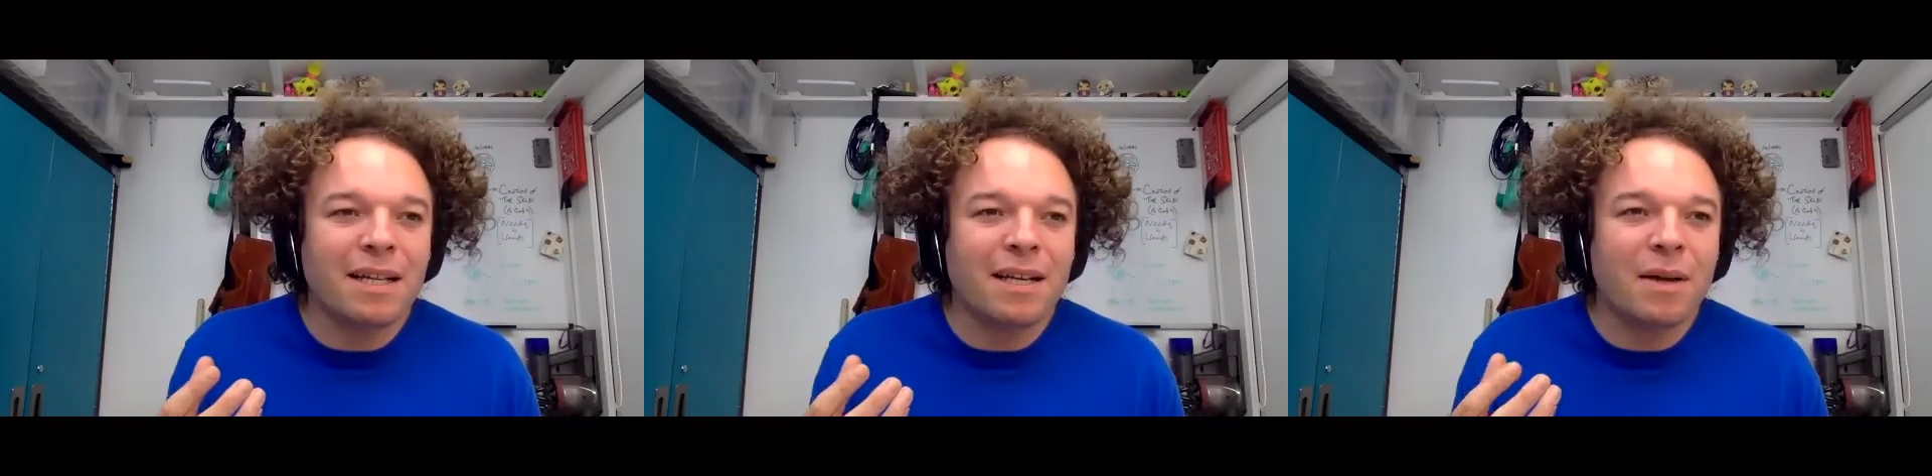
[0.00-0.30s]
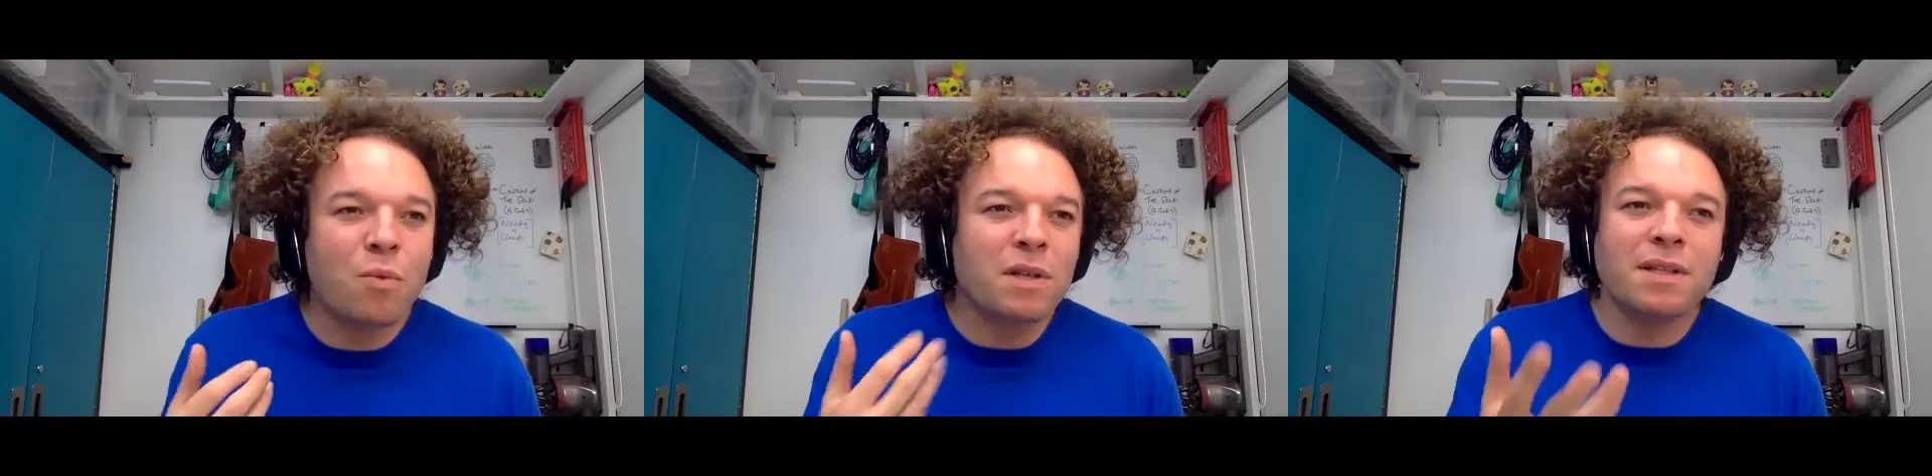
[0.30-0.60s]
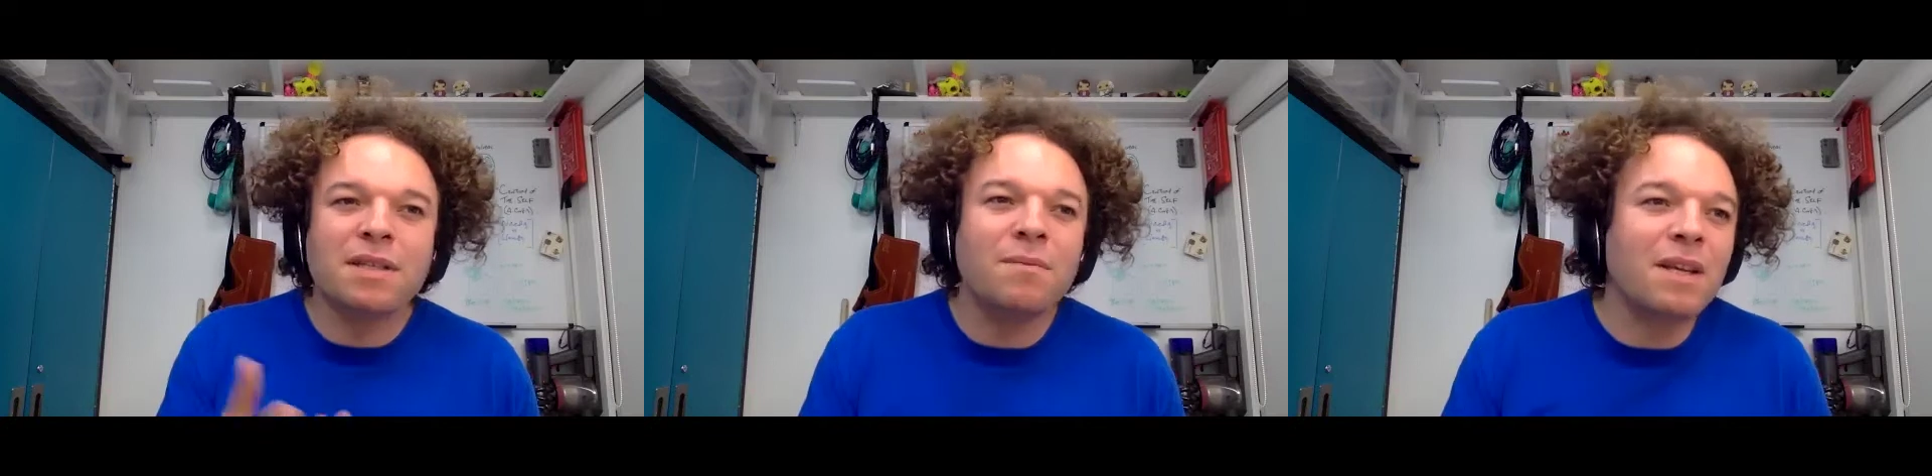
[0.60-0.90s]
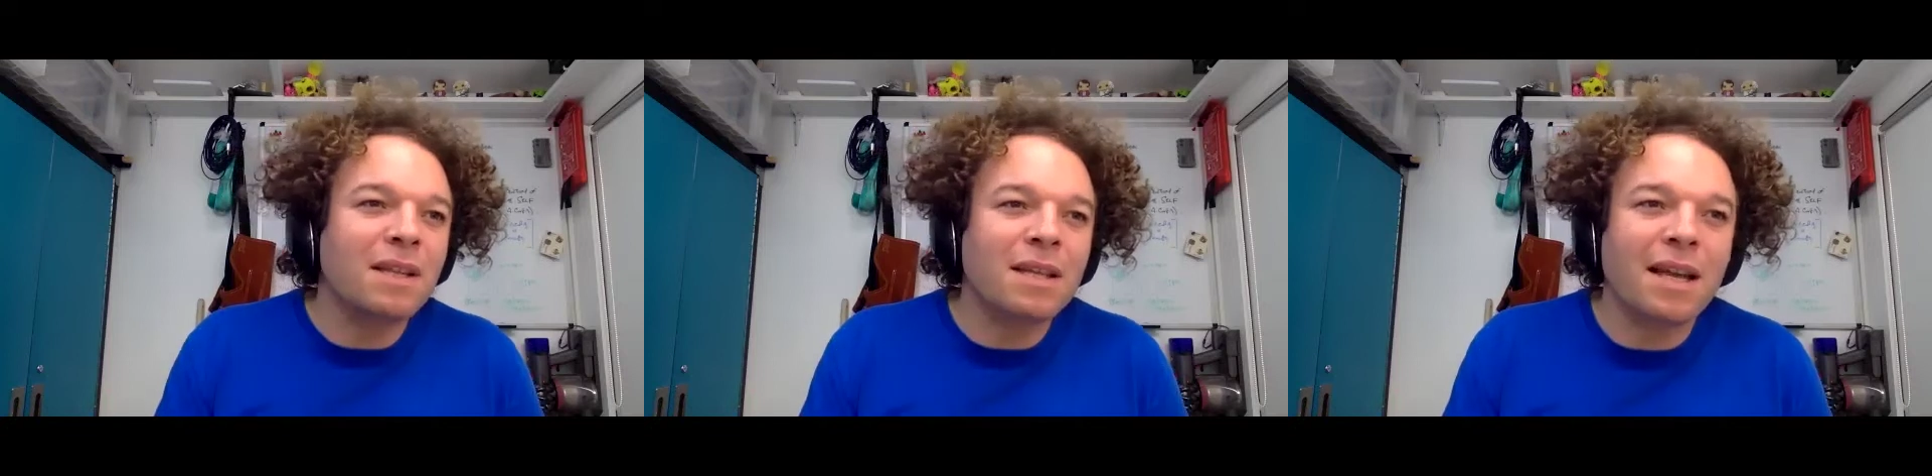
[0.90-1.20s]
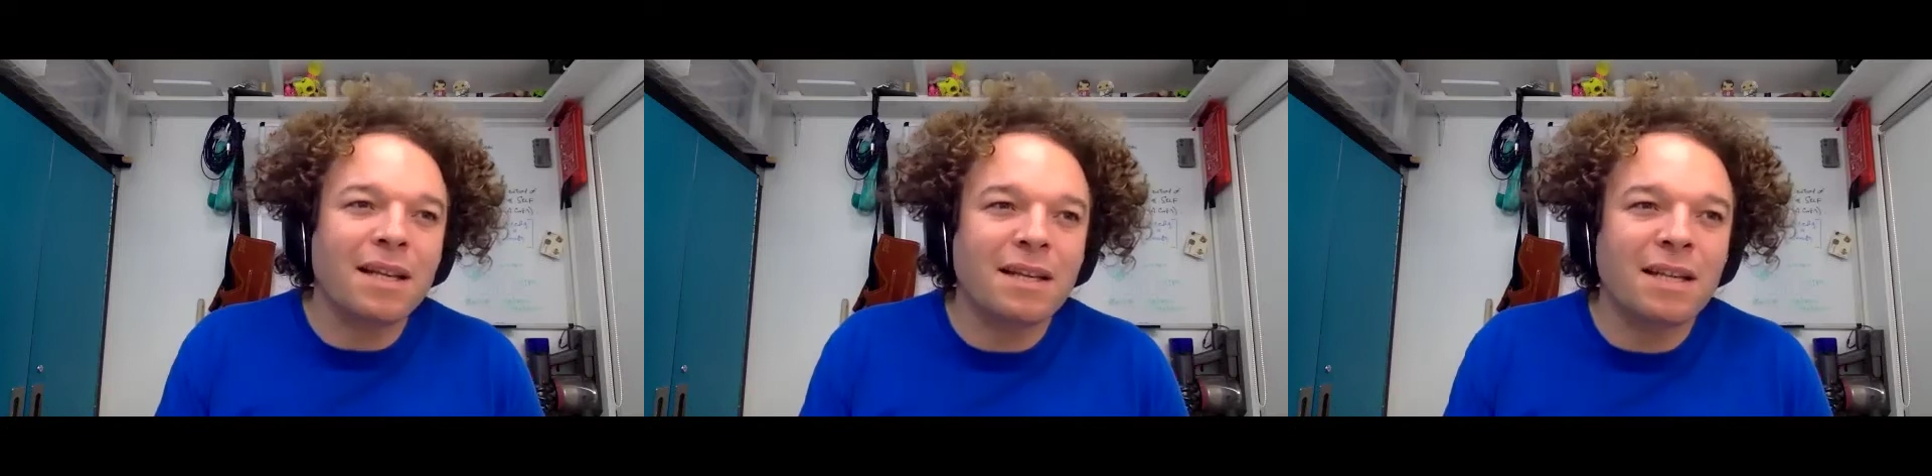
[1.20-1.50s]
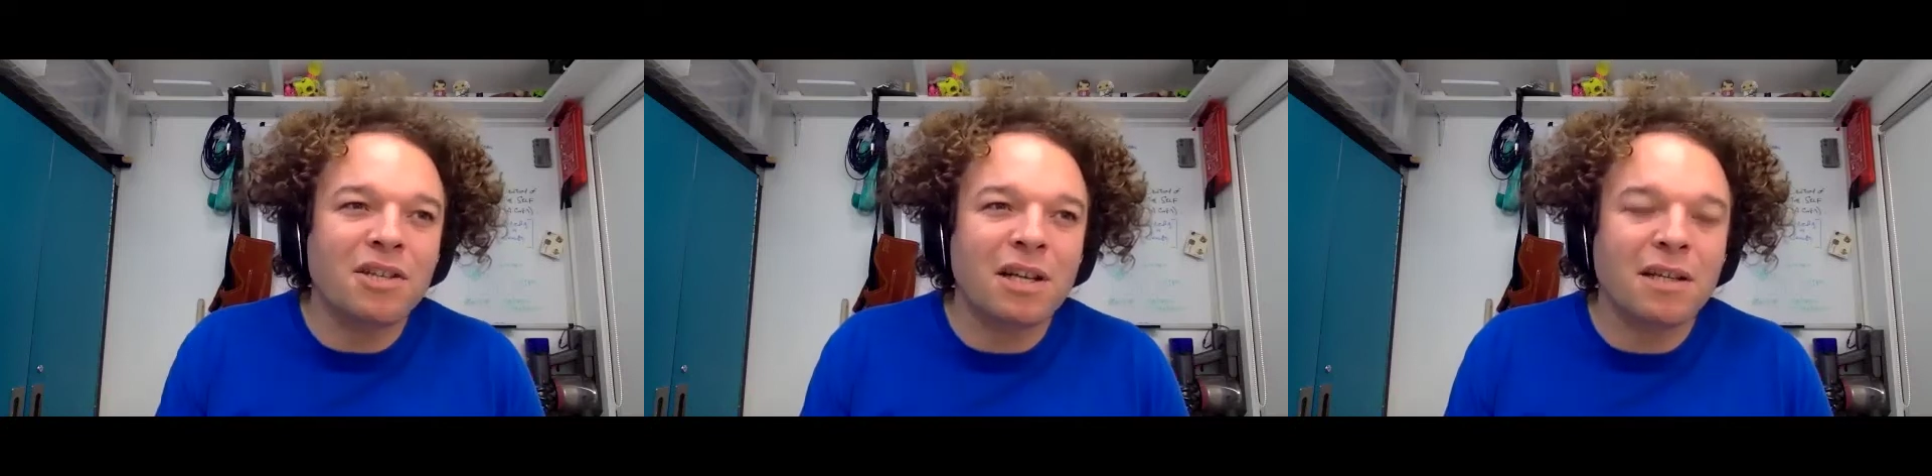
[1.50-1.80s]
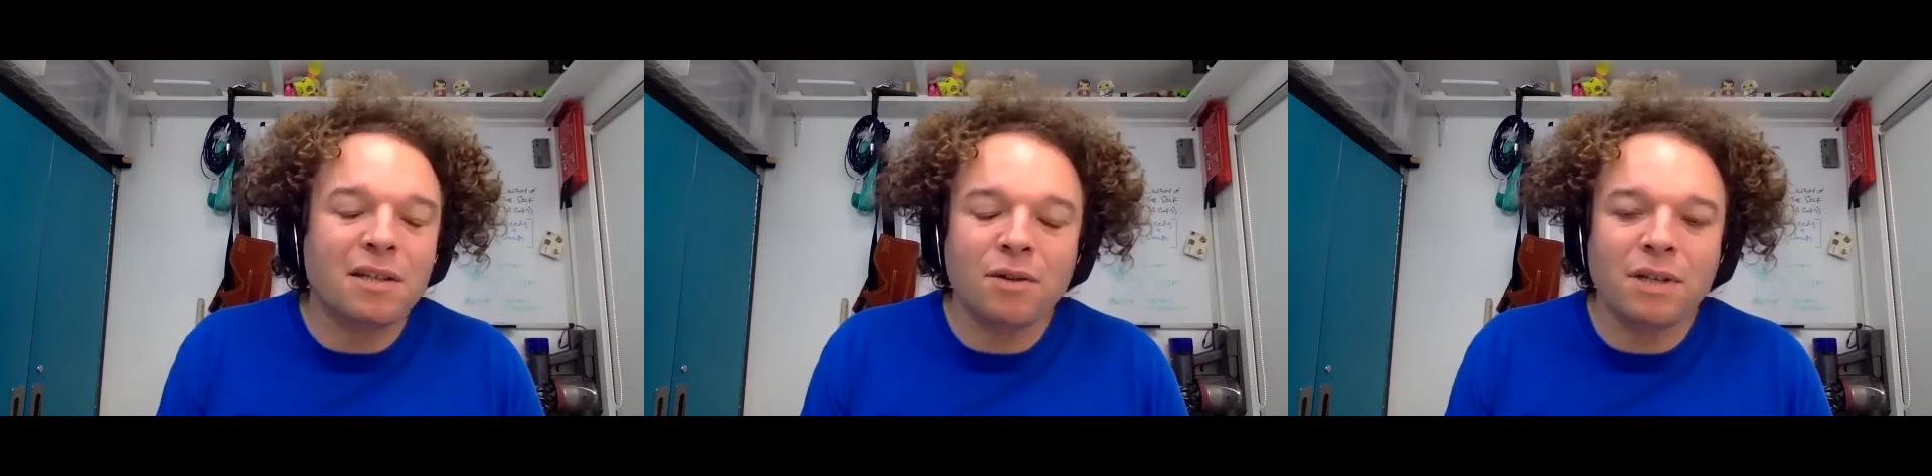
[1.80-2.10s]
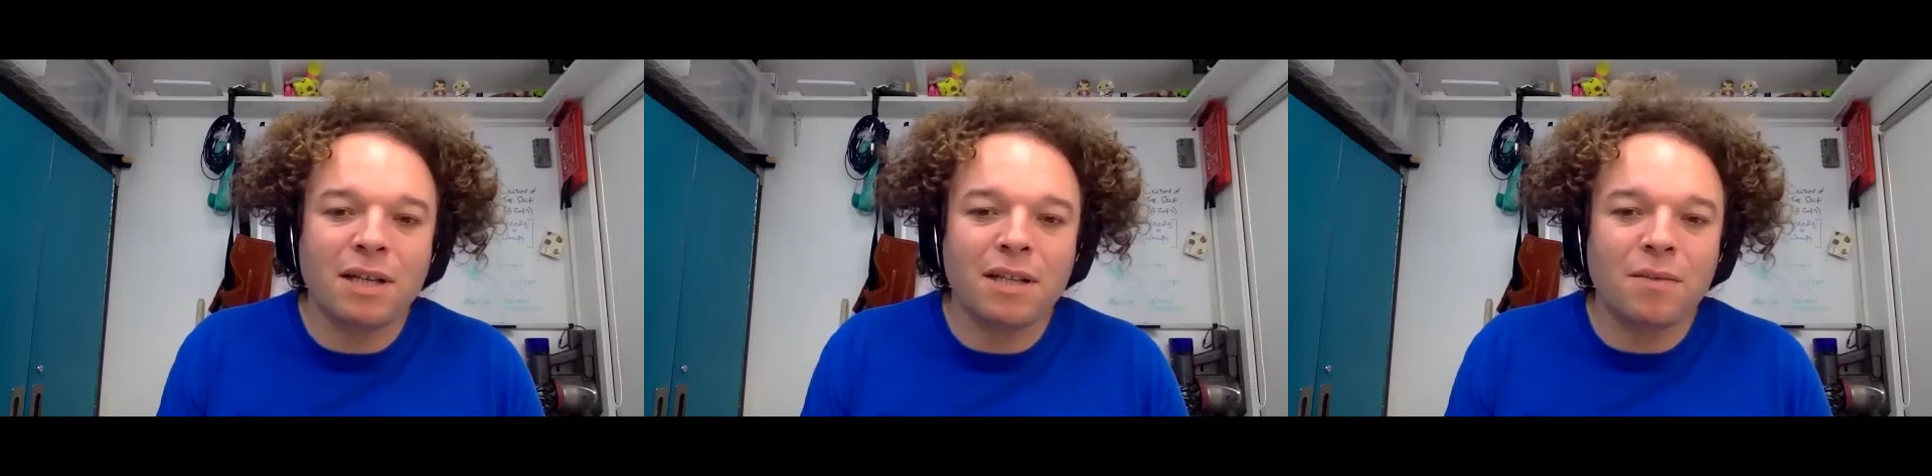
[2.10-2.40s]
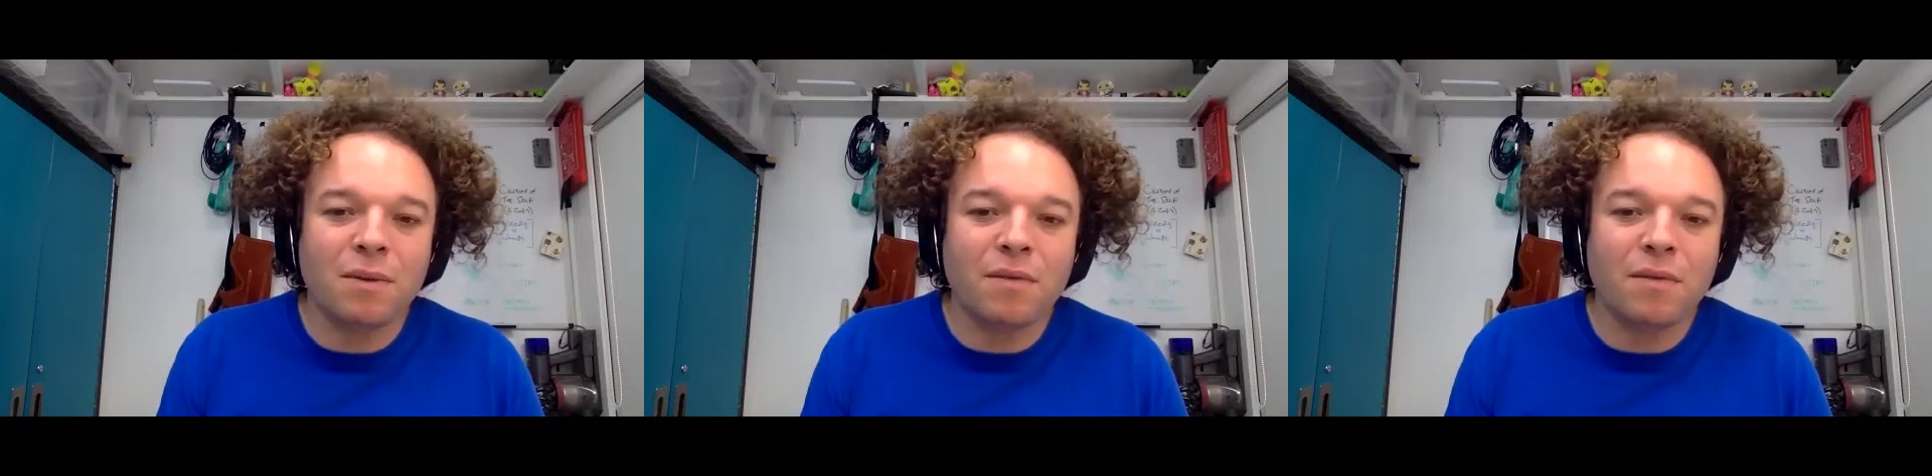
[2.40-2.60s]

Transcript: it wasn't something that they had initially associated